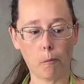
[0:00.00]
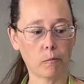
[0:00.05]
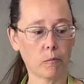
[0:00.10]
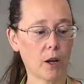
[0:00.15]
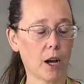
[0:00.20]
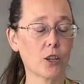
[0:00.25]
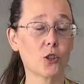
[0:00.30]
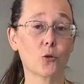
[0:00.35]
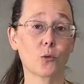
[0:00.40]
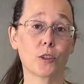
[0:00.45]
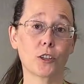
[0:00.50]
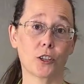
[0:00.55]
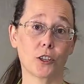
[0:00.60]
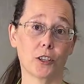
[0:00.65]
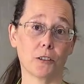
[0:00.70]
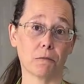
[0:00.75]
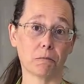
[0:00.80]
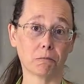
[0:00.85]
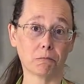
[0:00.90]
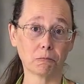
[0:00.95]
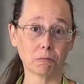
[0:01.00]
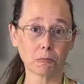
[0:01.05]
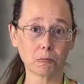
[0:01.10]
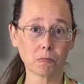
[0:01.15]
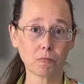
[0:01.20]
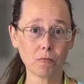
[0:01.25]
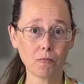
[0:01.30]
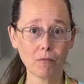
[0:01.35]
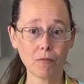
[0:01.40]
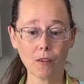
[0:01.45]
That's really good.
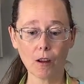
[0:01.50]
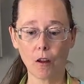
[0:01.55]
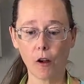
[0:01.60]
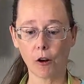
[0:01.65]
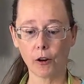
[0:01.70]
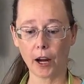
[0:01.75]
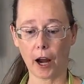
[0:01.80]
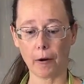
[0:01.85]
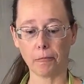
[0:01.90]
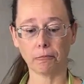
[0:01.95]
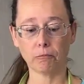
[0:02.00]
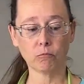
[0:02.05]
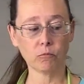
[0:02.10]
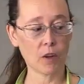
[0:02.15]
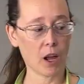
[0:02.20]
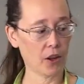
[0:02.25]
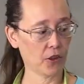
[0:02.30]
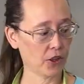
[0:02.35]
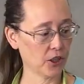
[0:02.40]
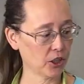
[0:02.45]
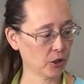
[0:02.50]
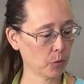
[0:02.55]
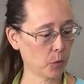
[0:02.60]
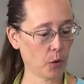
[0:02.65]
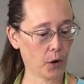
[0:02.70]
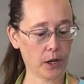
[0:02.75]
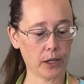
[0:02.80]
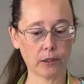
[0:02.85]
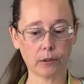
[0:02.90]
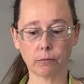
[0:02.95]
Okay, at this
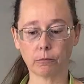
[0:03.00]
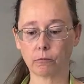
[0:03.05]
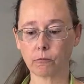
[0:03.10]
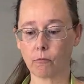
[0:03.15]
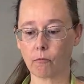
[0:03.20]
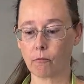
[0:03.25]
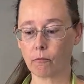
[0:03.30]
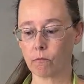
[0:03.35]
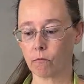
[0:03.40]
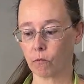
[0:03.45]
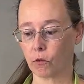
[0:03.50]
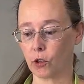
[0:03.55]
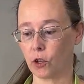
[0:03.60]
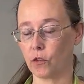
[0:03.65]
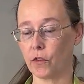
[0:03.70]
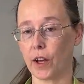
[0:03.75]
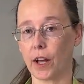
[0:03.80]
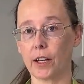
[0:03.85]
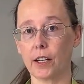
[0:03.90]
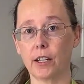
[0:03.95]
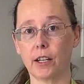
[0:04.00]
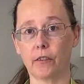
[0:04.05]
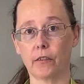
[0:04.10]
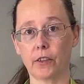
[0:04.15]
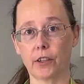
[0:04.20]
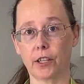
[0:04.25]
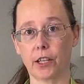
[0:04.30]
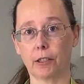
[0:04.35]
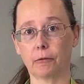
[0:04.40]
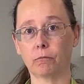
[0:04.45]
point, you've added
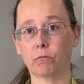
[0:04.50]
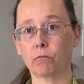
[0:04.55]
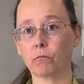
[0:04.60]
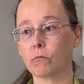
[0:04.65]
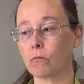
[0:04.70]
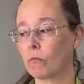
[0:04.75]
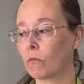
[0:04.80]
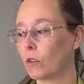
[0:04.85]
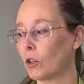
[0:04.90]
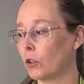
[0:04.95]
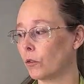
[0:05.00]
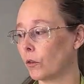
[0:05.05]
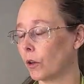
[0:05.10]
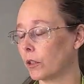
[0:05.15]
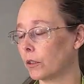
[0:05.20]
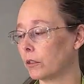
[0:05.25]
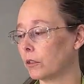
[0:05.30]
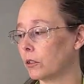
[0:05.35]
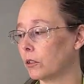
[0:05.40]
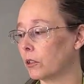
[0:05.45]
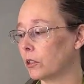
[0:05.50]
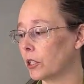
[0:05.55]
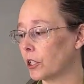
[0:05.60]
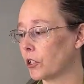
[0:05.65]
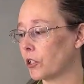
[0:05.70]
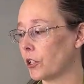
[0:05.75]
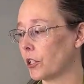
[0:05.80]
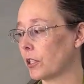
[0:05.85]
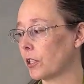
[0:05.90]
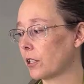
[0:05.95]
everything. You've got a
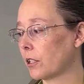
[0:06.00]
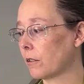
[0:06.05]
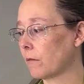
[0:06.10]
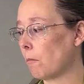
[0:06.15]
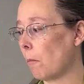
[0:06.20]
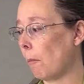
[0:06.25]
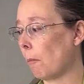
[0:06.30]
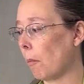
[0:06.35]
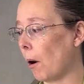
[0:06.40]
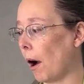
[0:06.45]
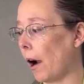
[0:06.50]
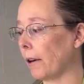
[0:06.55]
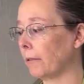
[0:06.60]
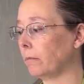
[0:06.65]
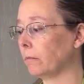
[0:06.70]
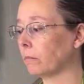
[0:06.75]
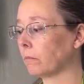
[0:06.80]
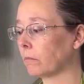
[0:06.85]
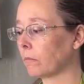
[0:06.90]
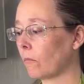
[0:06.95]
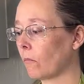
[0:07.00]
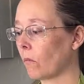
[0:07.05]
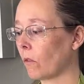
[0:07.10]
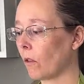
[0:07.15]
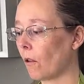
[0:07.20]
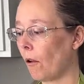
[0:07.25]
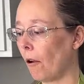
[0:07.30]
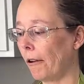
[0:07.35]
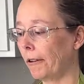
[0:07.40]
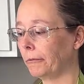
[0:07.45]
delicious pot
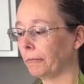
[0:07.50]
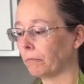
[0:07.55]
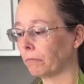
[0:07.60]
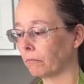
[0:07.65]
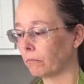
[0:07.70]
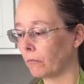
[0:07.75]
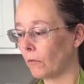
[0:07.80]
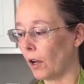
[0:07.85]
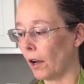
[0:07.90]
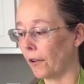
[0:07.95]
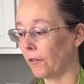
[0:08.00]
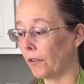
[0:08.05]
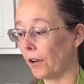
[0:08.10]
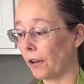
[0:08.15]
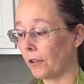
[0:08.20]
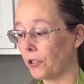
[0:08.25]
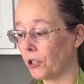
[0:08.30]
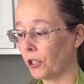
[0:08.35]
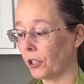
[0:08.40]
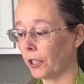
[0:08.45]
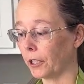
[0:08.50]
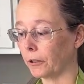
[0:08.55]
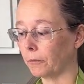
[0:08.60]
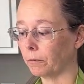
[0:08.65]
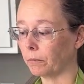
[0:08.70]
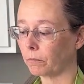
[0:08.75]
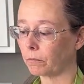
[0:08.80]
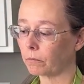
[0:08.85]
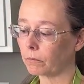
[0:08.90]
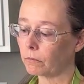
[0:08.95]
of chili.
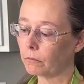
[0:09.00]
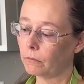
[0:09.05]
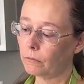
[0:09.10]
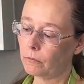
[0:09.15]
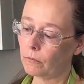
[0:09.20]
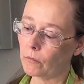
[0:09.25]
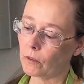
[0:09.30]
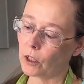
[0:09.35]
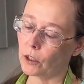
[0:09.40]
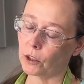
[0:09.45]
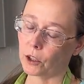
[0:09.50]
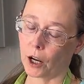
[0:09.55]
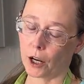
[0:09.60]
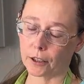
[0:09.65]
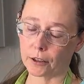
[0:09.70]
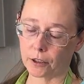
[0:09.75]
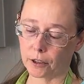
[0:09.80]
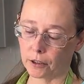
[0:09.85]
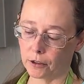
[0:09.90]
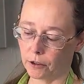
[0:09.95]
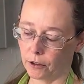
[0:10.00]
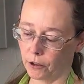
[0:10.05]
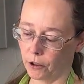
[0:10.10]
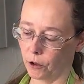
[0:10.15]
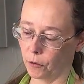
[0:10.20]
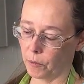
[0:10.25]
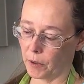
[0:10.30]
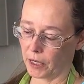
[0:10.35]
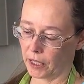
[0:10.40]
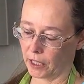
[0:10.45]
Got
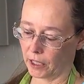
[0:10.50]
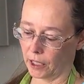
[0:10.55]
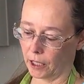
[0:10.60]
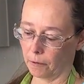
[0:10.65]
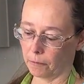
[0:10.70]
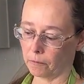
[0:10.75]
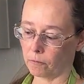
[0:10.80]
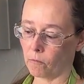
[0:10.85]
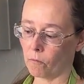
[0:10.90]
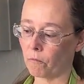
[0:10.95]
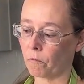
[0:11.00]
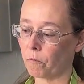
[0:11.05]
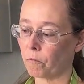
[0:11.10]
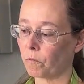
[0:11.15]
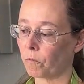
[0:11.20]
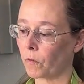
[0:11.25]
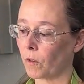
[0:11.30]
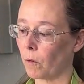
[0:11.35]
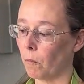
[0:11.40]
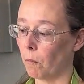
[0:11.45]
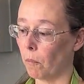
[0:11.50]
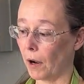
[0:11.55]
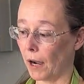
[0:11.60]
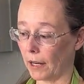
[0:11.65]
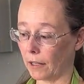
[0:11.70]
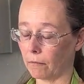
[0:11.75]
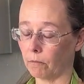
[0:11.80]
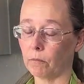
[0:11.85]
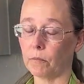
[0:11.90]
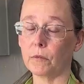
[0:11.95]
no meat in it,
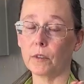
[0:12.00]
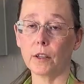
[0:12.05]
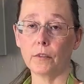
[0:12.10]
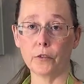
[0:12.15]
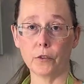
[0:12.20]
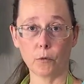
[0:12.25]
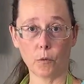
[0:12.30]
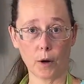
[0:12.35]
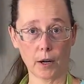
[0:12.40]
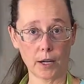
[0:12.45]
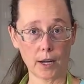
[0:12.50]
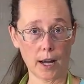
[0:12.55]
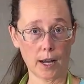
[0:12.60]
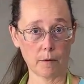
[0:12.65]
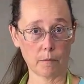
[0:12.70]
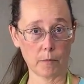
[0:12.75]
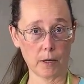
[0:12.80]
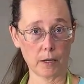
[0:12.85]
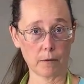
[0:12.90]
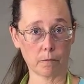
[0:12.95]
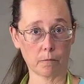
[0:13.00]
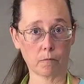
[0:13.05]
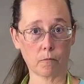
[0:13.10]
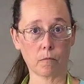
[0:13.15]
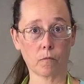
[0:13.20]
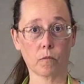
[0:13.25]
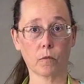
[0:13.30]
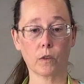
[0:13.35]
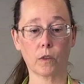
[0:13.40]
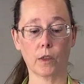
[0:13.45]
but if you want to add meat,
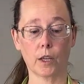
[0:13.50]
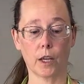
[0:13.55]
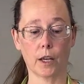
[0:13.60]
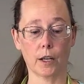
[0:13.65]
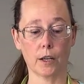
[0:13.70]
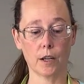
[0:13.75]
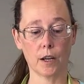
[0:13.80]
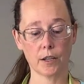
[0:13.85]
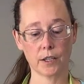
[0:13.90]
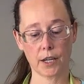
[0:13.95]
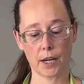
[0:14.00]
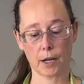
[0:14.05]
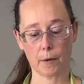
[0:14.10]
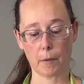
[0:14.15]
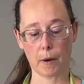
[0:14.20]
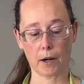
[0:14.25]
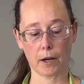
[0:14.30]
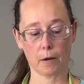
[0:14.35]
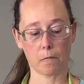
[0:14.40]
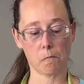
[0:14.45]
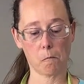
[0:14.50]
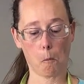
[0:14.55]
then take about